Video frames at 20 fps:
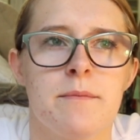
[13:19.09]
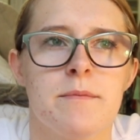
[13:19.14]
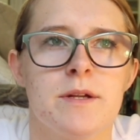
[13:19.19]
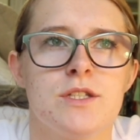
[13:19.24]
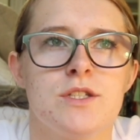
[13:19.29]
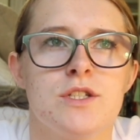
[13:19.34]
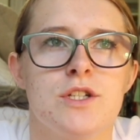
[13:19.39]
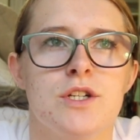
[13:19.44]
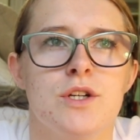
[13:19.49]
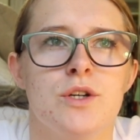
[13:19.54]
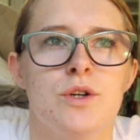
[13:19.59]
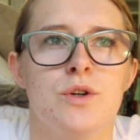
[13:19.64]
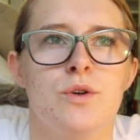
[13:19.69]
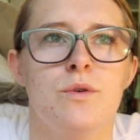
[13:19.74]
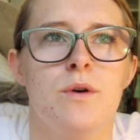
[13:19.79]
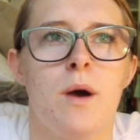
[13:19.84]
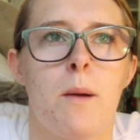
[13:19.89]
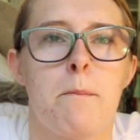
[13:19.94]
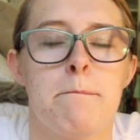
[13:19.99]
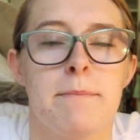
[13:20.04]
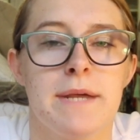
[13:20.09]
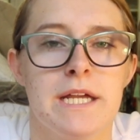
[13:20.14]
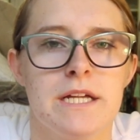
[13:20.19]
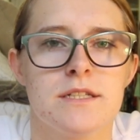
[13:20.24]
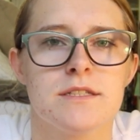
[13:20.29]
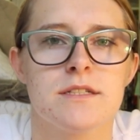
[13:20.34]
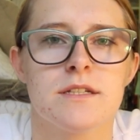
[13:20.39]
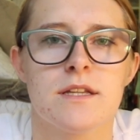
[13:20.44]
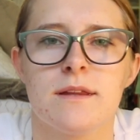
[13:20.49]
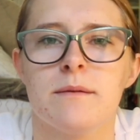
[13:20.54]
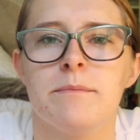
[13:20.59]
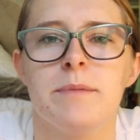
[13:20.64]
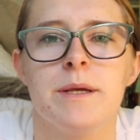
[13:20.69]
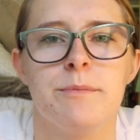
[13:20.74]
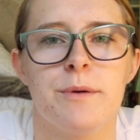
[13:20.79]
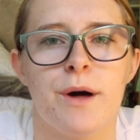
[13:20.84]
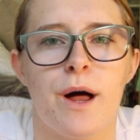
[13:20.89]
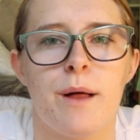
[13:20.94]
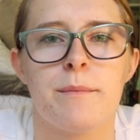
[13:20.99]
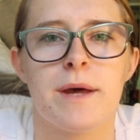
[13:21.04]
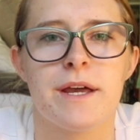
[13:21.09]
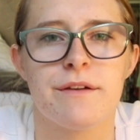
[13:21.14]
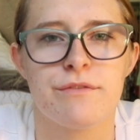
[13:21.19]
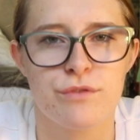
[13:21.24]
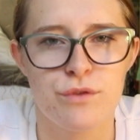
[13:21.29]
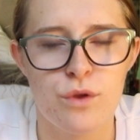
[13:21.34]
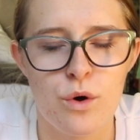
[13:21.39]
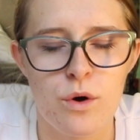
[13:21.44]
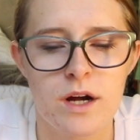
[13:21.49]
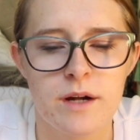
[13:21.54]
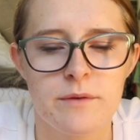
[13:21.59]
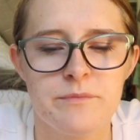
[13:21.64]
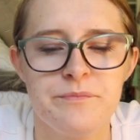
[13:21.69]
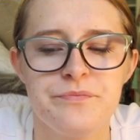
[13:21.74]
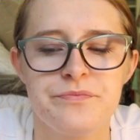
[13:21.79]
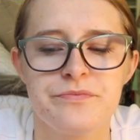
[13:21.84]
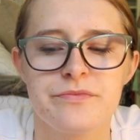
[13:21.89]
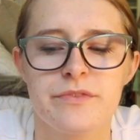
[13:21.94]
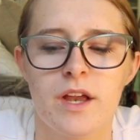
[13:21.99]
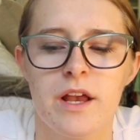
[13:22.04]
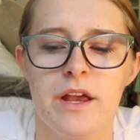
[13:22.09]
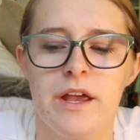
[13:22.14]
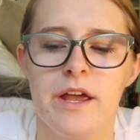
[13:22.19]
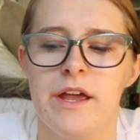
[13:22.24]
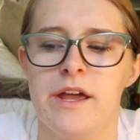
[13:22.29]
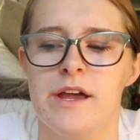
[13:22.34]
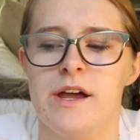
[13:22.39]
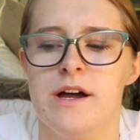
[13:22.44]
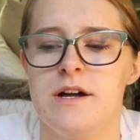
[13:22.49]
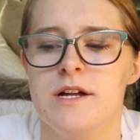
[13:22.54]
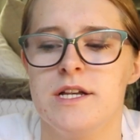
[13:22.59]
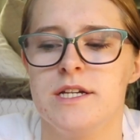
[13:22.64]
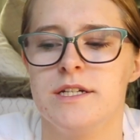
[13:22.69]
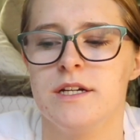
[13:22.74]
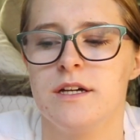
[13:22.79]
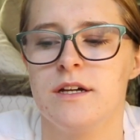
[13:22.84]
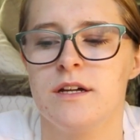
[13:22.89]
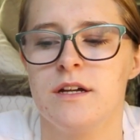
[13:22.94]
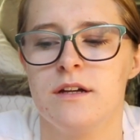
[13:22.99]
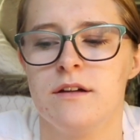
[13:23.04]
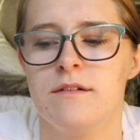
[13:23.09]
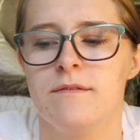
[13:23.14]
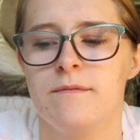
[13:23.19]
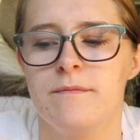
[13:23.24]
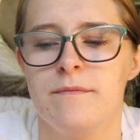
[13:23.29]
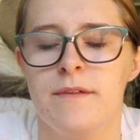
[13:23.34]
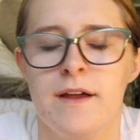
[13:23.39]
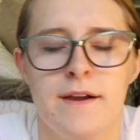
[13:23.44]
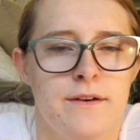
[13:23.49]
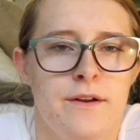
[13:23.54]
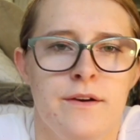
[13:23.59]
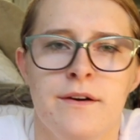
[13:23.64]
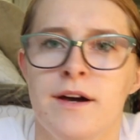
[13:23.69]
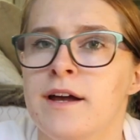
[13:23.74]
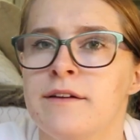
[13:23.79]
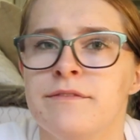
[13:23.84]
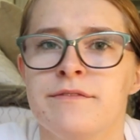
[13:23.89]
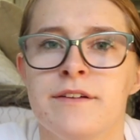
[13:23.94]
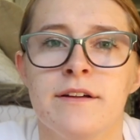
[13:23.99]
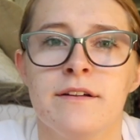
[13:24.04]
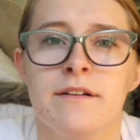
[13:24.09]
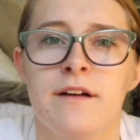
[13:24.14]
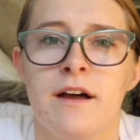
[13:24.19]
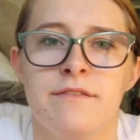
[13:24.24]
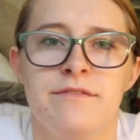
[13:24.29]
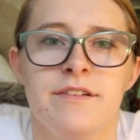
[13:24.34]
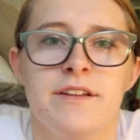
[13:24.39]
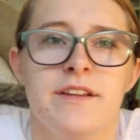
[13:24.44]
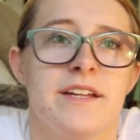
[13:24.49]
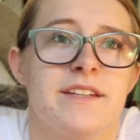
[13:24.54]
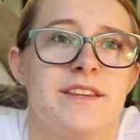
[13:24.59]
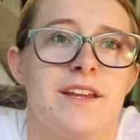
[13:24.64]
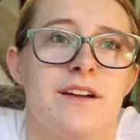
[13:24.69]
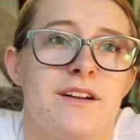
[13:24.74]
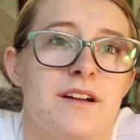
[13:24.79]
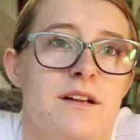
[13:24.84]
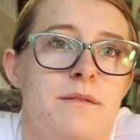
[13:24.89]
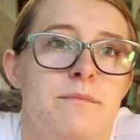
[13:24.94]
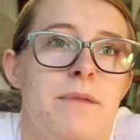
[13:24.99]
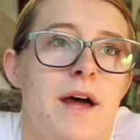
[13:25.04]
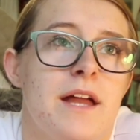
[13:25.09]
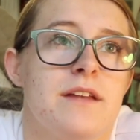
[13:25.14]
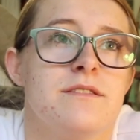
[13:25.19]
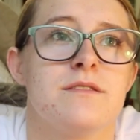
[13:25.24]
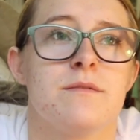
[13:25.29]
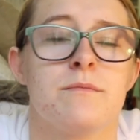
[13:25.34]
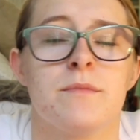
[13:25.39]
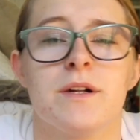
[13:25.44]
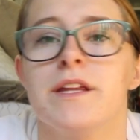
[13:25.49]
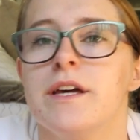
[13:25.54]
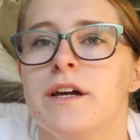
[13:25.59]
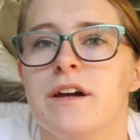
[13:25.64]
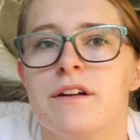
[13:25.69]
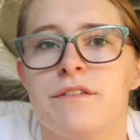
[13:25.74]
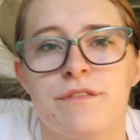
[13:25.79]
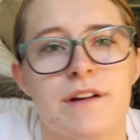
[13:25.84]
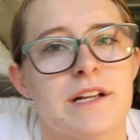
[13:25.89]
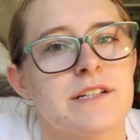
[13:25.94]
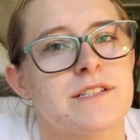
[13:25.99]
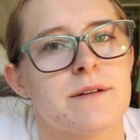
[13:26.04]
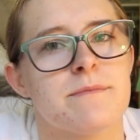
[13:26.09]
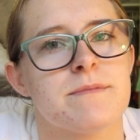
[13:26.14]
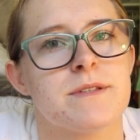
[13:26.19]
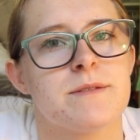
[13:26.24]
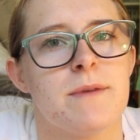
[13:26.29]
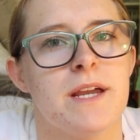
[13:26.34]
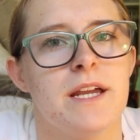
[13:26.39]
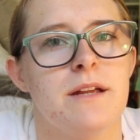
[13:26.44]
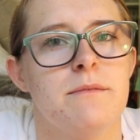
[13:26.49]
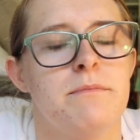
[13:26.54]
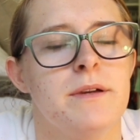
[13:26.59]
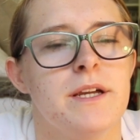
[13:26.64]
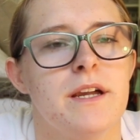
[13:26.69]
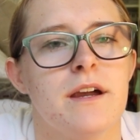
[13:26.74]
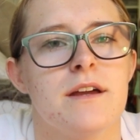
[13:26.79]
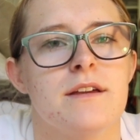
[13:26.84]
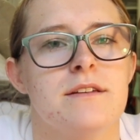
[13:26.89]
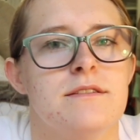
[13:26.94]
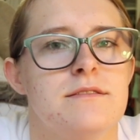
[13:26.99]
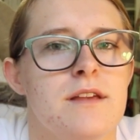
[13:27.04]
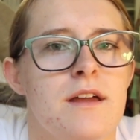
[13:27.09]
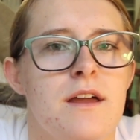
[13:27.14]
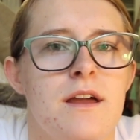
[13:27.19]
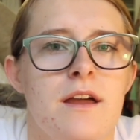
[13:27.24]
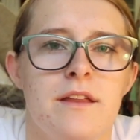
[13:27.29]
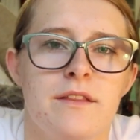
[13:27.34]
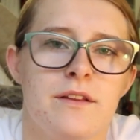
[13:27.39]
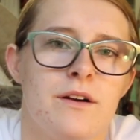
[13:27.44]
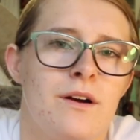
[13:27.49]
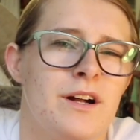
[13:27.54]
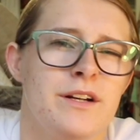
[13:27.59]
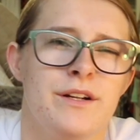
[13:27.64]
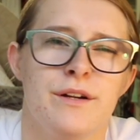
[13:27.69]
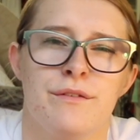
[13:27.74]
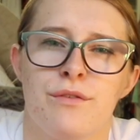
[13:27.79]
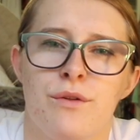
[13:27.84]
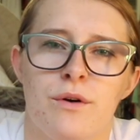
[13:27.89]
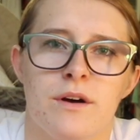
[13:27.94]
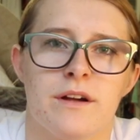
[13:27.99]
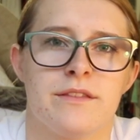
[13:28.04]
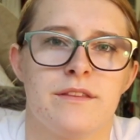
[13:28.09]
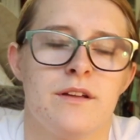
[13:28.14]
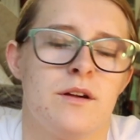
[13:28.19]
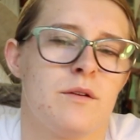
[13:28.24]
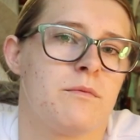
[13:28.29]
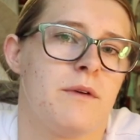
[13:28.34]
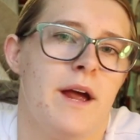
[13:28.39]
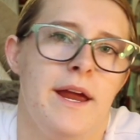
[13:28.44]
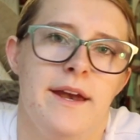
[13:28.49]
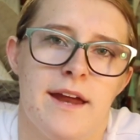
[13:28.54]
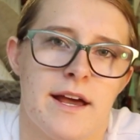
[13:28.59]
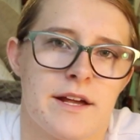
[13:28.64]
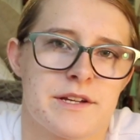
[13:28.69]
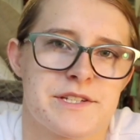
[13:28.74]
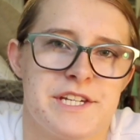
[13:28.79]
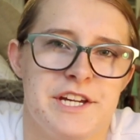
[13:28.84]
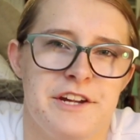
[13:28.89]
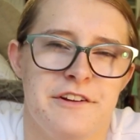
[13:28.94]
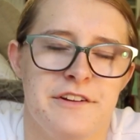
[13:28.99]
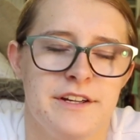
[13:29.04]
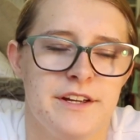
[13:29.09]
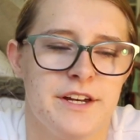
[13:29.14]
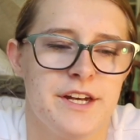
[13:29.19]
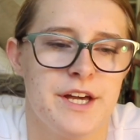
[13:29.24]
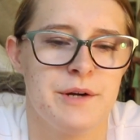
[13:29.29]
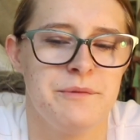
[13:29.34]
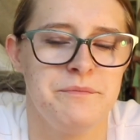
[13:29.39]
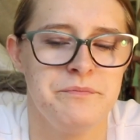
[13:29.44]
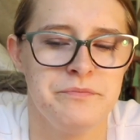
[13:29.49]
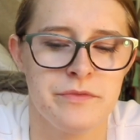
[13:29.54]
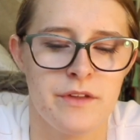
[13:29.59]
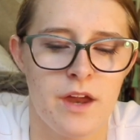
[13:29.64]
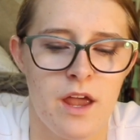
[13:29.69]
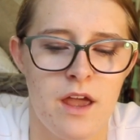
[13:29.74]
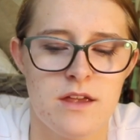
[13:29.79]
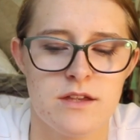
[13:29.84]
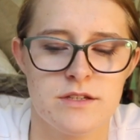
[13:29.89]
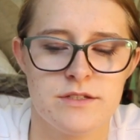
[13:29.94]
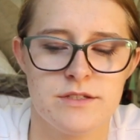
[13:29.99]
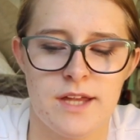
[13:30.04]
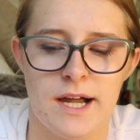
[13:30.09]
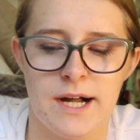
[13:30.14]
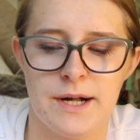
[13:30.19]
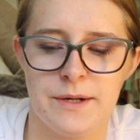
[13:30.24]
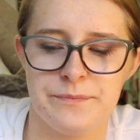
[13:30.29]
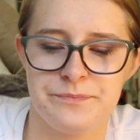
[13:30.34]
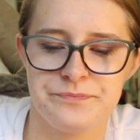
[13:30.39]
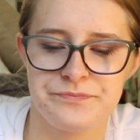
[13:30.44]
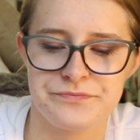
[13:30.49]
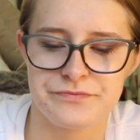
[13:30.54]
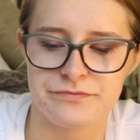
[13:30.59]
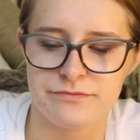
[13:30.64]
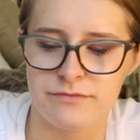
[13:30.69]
to meet the people on my floor, and I don't know, I feel like there could have been some really good friendships made because they're on your floor, they're right next to you, you know? So